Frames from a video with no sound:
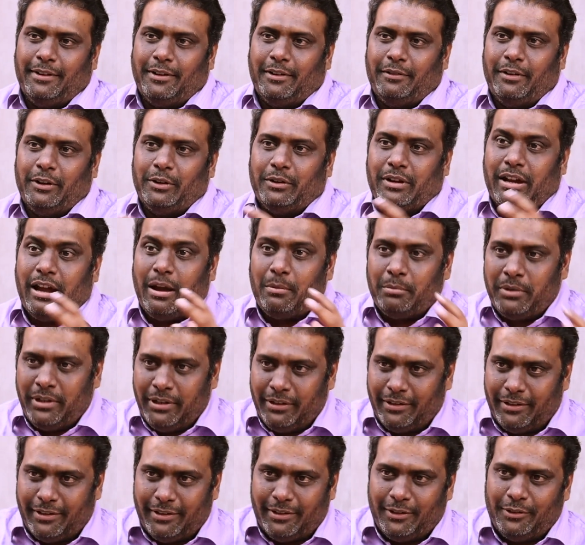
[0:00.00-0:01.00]
Now, when you come
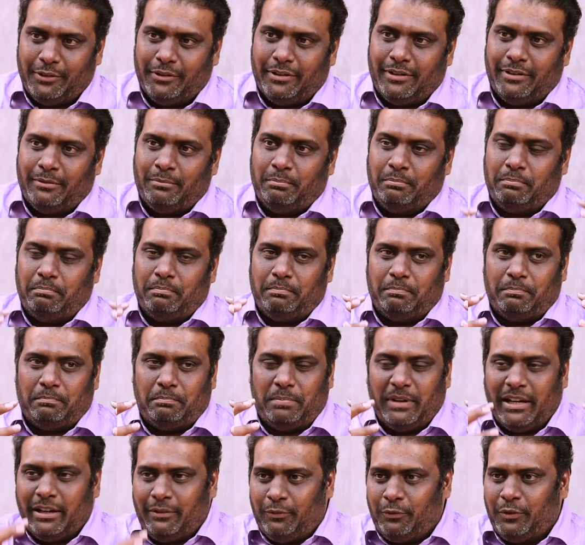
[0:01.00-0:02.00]
here, you're a
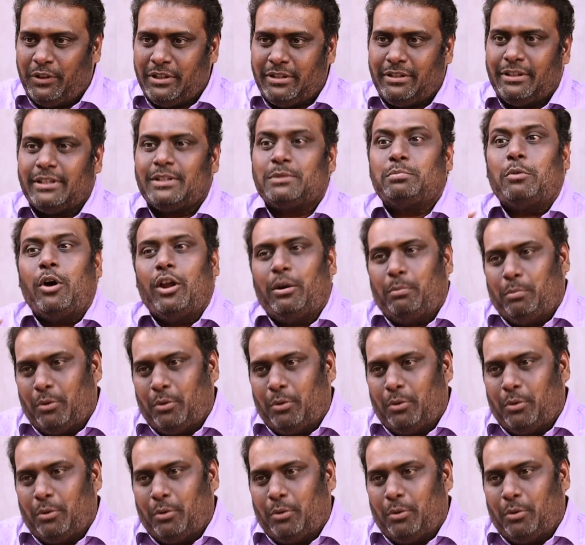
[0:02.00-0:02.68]
big fish in a small